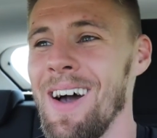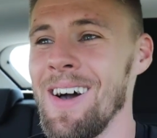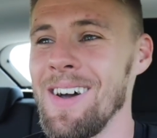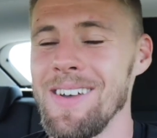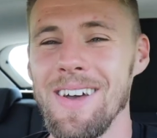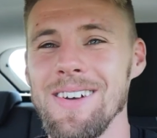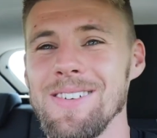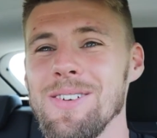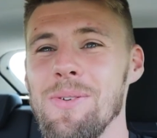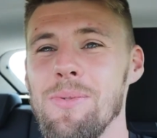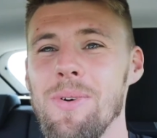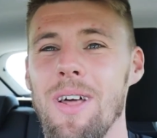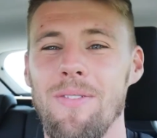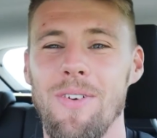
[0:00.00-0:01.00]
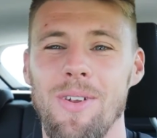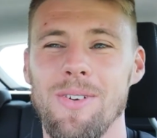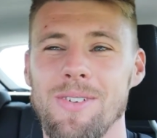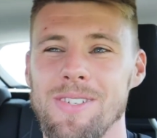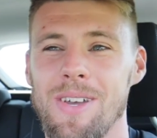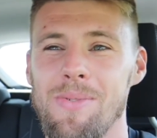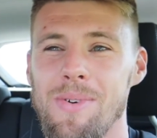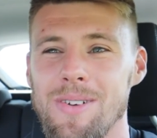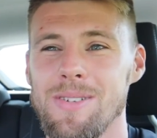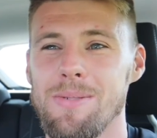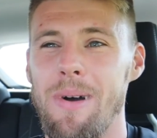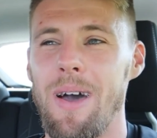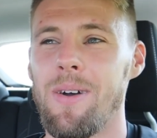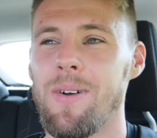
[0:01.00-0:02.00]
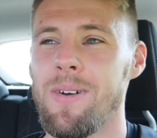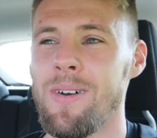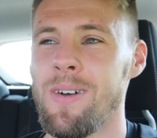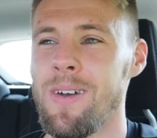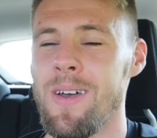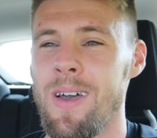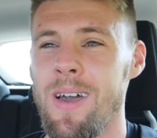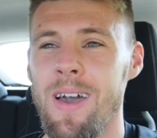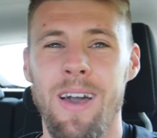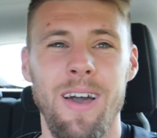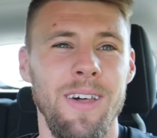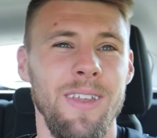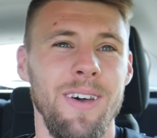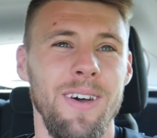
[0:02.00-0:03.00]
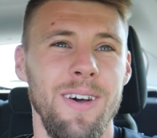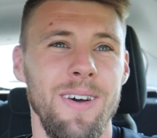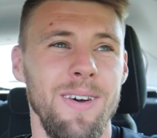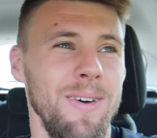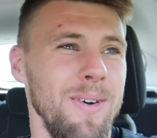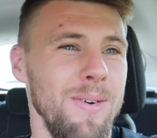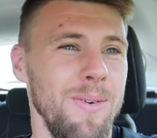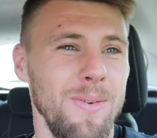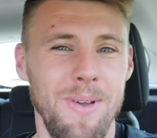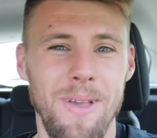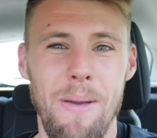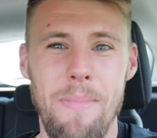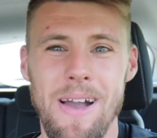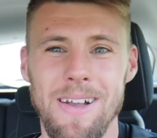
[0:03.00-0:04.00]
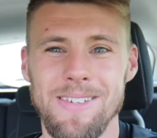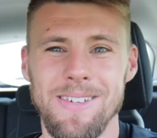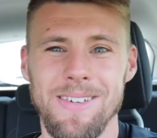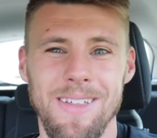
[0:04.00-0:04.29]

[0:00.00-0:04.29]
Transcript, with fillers: Uh, yeah, so we'll have a look, see what's about, and uh, get back to you